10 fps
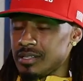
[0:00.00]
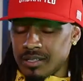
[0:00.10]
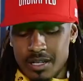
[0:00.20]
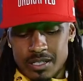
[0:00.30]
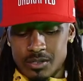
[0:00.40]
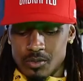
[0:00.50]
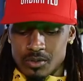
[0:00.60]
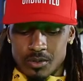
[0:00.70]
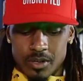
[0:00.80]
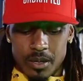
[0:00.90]
These right. dudes
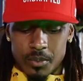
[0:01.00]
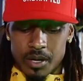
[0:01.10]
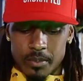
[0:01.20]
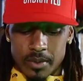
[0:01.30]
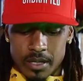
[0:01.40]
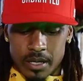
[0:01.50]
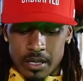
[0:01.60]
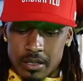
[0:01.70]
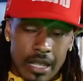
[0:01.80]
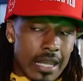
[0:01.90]
gonna keep coming,
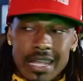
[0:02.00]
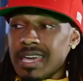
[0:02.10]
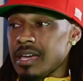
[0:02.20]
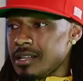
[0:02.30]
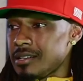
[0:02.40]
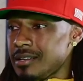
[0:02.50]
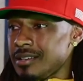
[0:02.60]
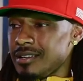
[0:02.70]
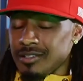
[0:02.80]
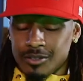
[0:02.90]
and they did.
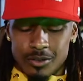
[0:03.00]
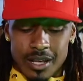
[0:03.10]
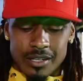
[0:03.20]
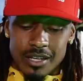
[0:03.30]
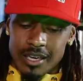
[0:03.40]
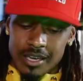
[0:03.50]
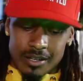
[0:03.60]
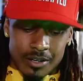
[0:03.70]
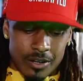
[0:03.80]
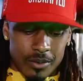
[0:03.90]
Mm-hmm. They
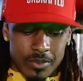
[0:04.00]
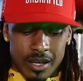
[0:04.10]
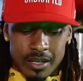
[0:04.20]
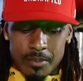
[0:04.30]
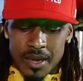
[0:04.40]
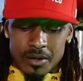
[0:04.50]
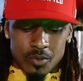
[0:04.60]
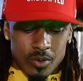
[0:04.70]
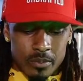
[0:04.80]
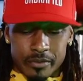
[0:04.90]
did. Um, they, they, made a
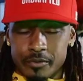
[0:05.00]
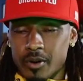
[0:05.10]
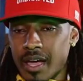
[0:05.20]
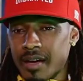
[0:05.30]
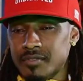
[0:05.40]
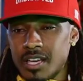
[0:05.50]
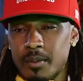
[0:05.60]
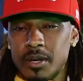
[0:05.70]
run before halftime.